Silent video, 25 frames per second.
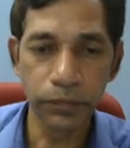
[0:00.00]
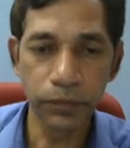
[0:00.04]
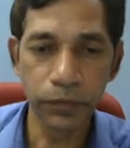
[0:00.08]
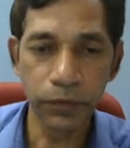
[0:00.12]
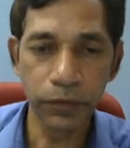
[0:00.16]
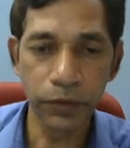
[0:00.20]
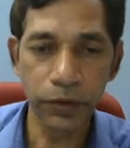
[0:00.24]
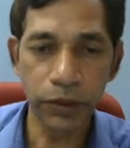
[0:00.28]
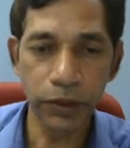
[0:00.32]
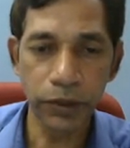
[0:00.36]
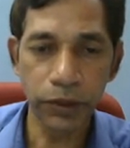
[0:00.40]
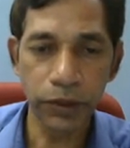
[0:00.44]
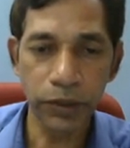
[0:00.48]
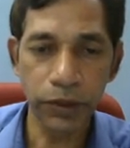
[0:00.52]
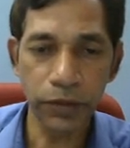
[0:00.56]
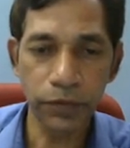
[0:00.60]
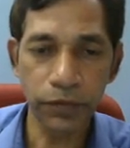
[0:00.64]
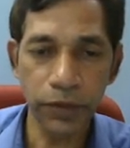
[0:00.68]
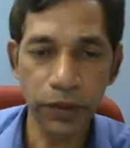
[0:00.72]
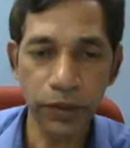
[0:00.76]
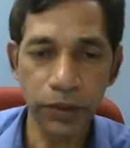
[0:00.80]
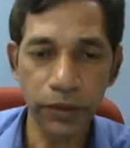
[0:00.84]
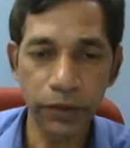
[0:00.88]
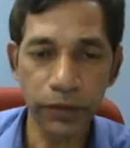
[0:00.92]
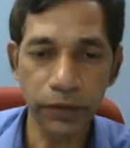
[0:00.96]
this
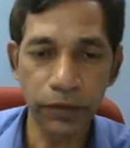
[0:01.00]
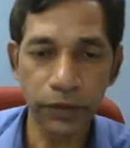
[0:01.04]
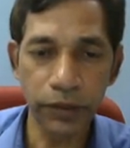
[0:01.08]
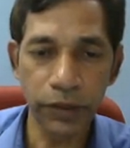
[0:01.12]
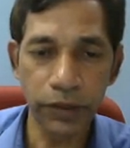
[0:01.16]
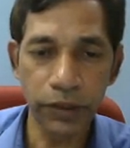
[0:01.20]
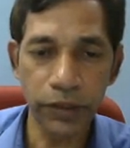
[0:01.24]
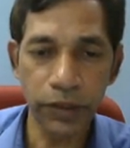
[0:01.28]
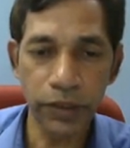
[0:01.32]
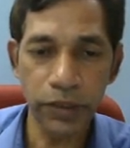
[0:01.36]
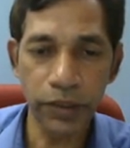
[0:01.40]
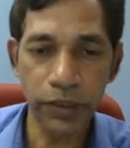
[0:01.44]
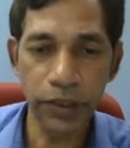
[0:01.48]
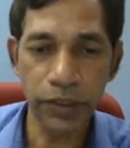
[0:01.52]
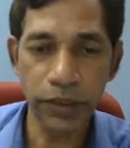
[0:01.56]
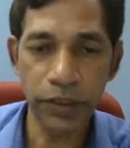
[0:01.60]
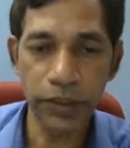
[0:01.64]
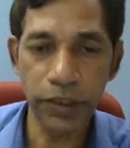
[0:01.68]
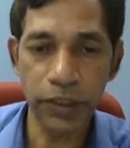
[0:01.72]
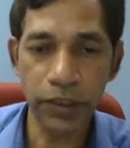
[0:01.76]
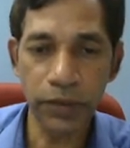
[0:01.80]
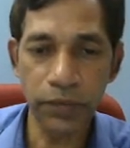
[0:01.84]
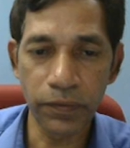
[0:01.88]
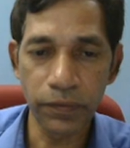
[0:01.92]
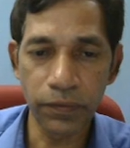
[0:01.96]
is the
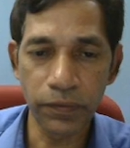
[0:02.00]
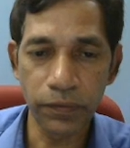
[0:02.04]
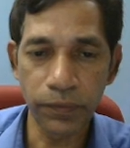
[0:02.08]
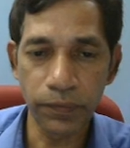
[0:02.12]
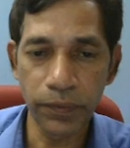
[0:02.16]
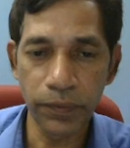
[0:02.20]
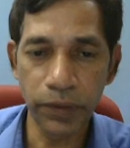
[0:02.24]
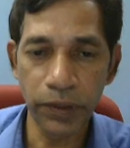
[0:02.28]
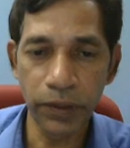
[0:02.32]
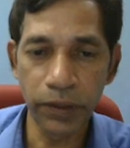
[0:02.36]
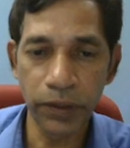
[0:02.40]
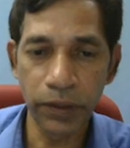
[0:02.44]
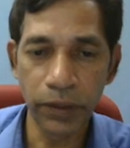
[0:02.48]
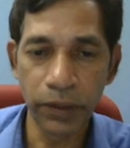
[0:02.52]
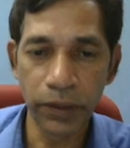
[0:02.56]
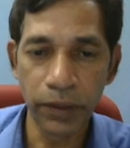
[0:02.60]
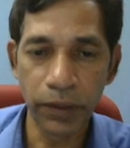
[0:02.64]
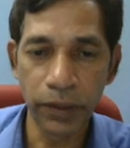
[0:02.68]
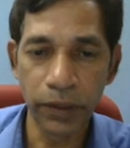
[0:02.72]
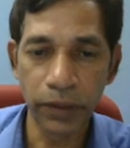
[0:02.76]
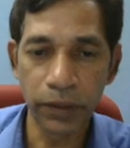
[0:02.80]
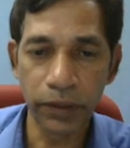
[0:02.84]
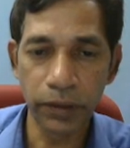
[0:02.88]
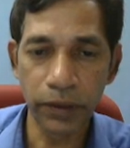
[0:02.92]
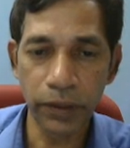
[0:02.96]
state P,
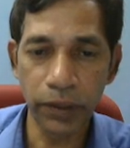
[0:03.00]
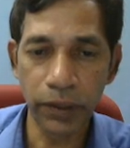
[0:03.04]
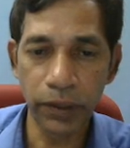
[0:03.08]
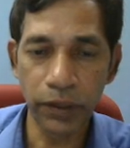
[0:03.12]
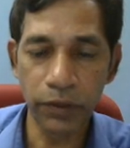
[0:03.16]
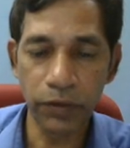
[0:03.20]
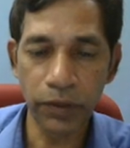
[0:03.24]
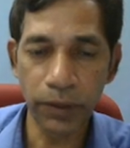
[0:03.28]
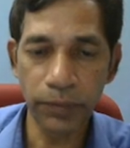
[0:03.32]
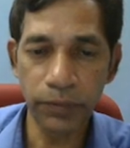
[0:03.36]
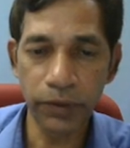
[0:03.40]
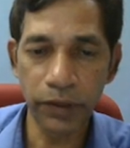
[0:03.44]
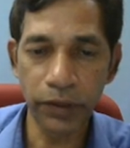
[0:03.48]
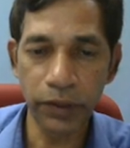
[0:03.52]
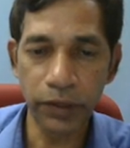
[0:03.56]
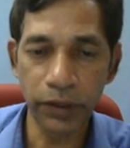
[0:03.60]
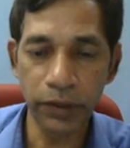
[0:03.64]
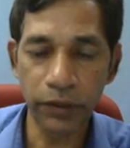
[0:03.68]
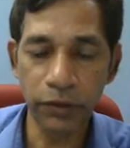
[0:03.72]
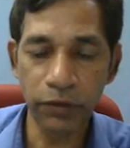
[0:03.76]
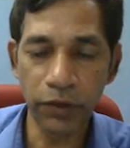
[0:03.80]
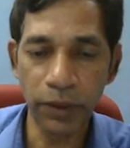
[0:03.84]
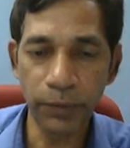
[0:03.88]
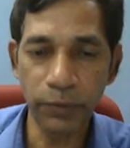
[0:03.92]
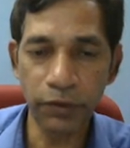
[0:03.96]
then you have
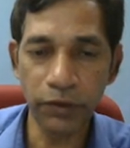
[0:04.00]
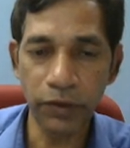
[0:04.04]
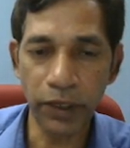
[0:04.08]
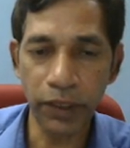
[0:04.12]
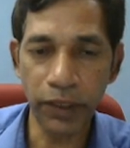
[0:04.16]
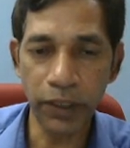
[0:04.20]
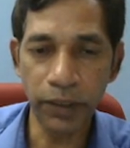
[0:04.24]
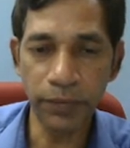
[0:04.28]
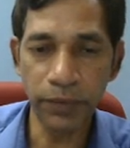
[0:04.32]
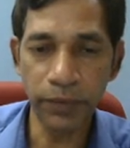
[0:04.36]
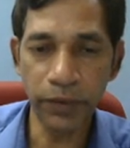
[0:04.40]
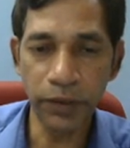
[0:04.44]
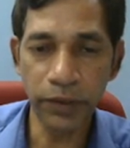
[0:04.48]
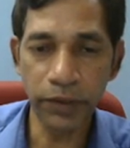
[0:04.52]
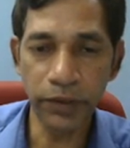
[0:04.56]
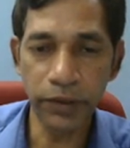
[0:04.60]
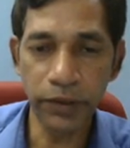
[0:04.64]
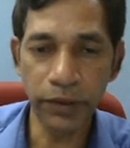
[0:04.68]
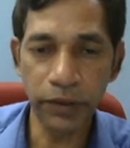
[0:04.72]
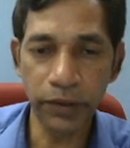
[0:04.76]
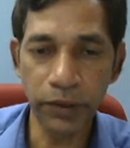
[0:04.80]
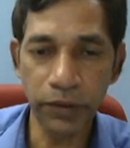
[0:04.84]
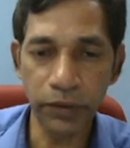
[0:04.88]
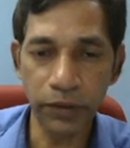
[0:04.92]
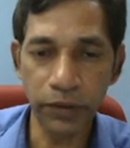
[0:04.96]
to eliminate the
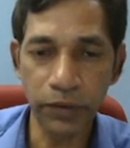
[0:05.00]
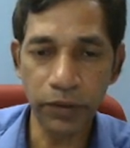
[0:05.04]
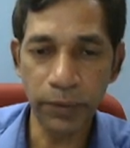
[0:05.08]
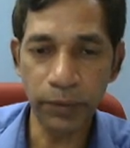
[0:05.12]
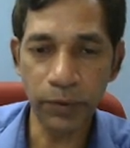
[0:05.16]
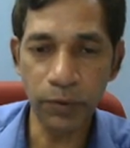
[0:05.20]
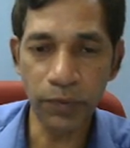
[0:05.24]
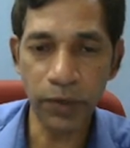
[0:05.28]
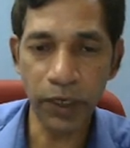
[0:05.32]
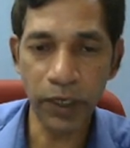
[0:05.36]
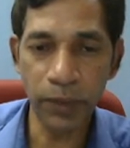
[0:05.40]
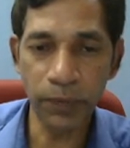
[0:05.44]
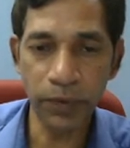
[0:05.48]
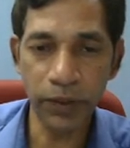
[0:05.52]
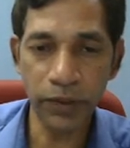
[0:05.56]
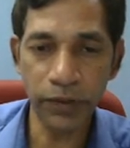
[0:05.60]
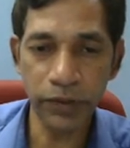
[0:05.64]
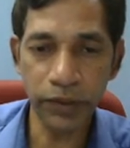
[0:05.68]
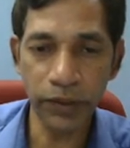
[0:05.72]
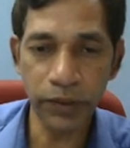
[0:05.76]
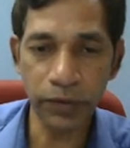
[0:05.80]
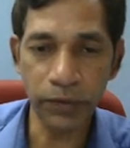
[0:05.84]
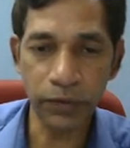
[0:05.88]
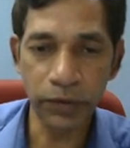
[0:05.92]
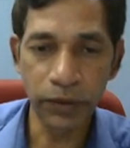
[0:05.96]
Q, you have to bypass
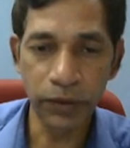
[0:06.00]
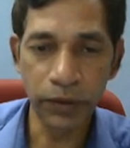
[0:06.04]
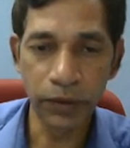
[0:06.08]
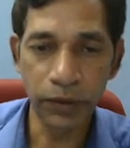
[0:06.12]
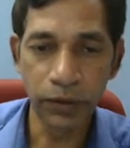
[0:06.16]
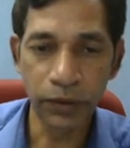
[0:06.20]
Q.